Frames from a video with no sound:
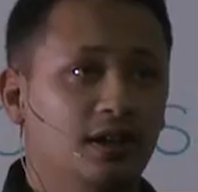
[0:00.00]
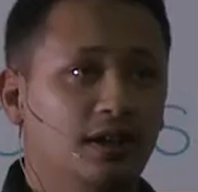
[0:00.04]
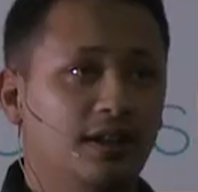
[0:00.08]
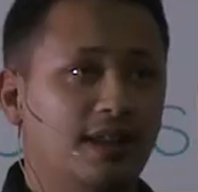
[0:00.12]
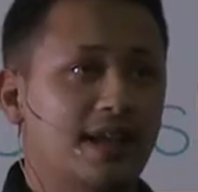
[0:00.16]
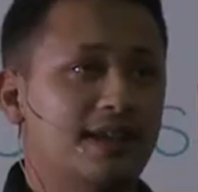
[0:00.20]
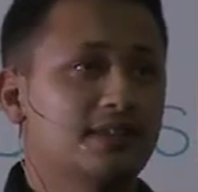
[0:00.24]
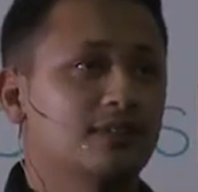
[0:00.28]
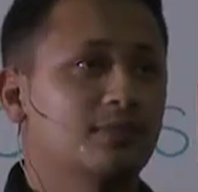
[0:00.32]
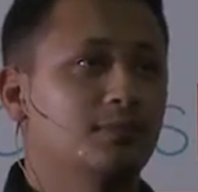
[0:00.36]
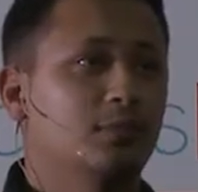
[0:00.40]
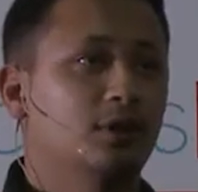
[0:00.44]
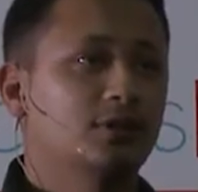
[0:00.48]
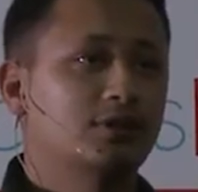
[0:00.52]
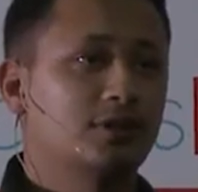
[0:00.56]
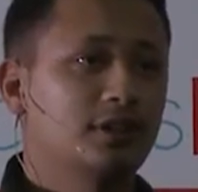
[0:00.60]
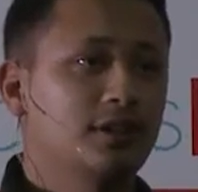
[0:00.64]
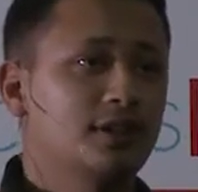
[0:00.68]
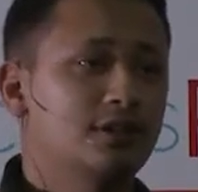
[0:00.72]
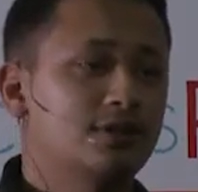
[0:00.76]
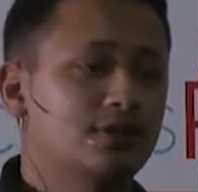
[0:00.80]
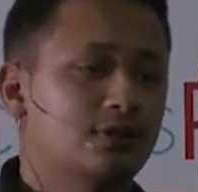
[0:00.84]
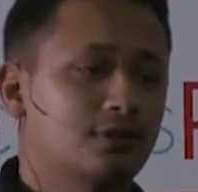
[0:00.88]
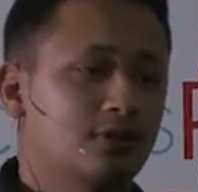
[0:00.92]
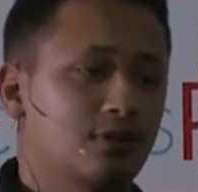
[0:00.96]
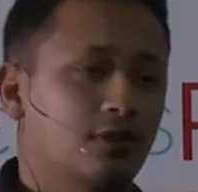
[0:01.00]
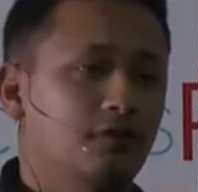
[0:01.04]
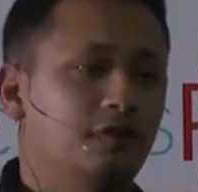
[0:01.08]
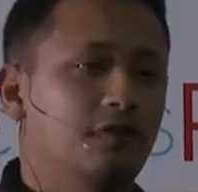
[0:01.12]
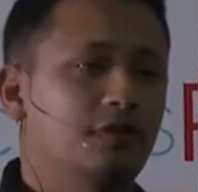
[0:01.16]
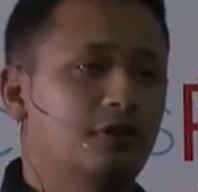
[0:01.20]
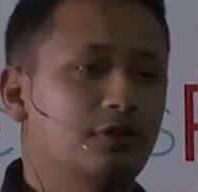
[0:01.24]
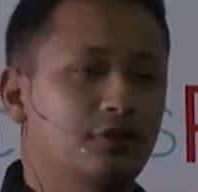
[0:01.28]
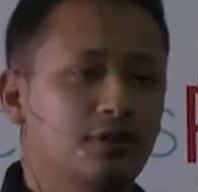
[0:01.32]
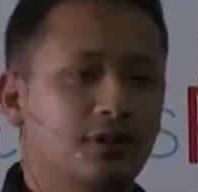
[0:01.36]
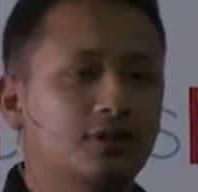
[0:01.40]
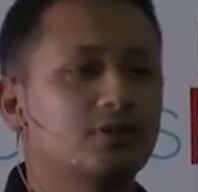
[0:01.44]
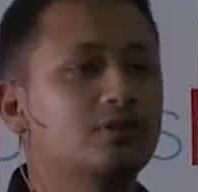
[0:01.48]
It has a much less
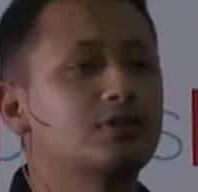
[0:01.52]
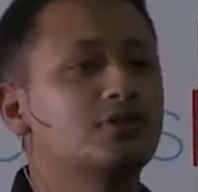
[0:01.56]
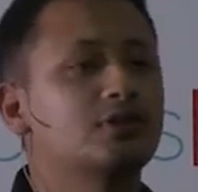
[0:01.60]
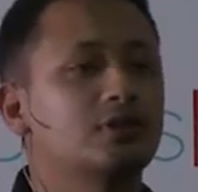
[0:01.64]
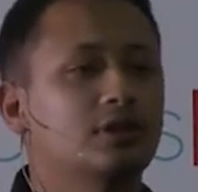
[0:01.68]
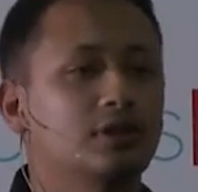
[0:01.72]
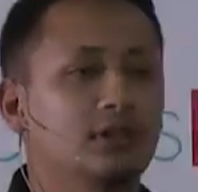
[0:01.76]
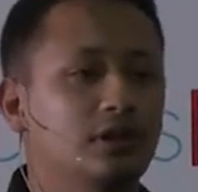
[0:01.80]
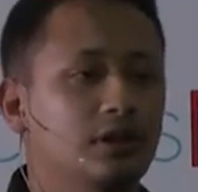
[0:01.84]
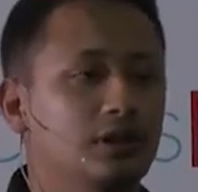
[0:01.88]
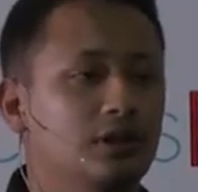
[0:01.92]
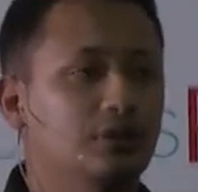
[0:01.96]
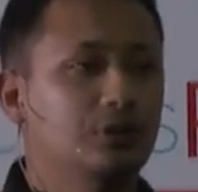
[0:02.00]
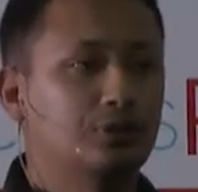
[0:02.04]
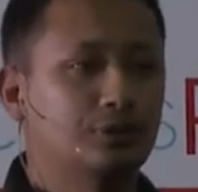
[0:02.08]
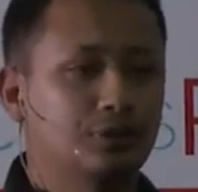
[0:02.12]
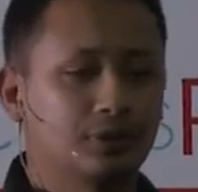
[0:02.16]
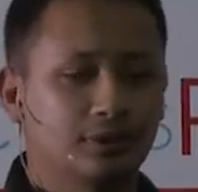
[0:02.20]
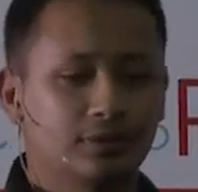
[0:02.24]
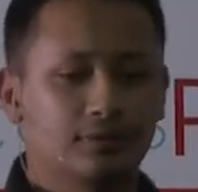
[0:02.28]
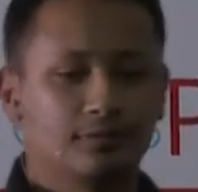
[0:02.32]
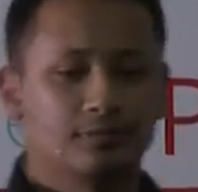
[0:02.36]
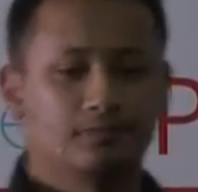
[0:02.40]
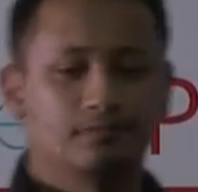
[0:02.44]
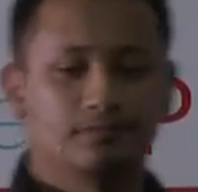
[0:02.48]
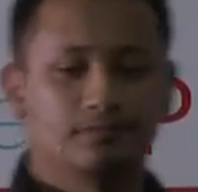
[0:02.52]
configurations into it.